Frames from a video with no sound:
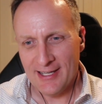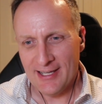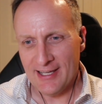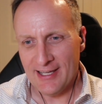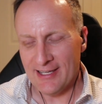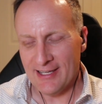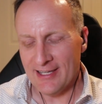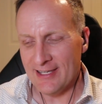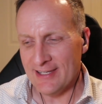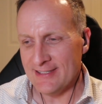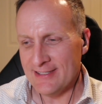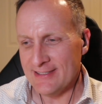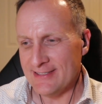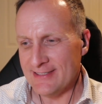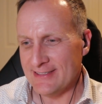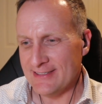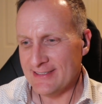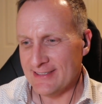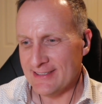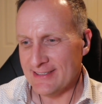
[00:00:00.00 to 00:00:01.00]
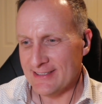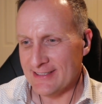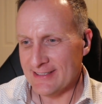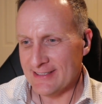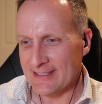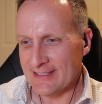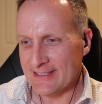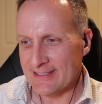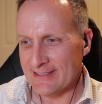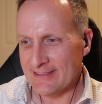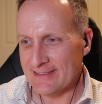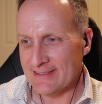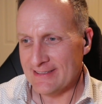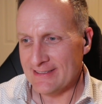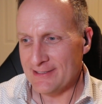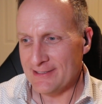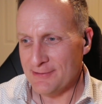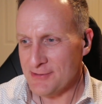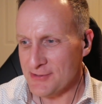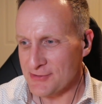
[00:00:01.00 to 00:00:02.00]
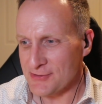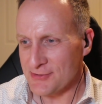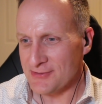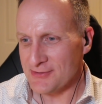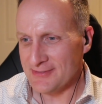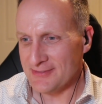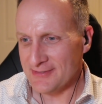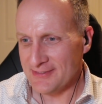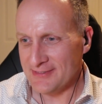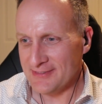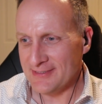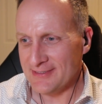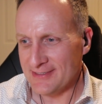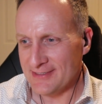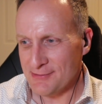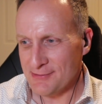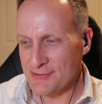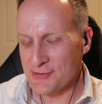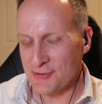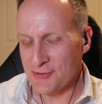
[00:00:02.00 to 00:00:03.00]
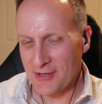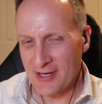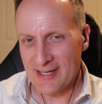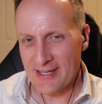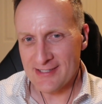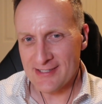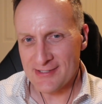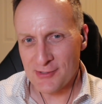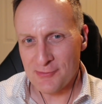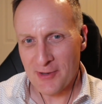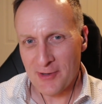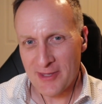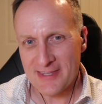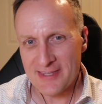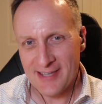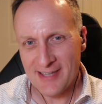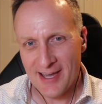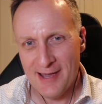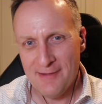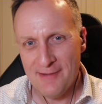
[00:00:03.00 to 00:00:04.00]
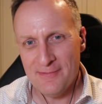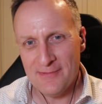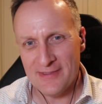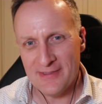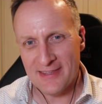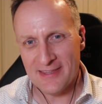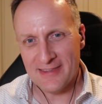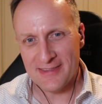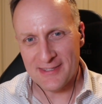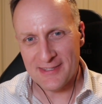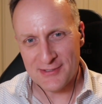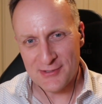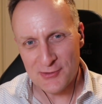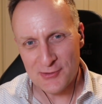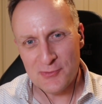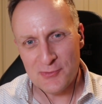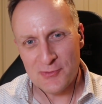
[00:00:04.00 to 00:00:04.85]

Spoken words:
And uh, it was it was great. So by the time that the two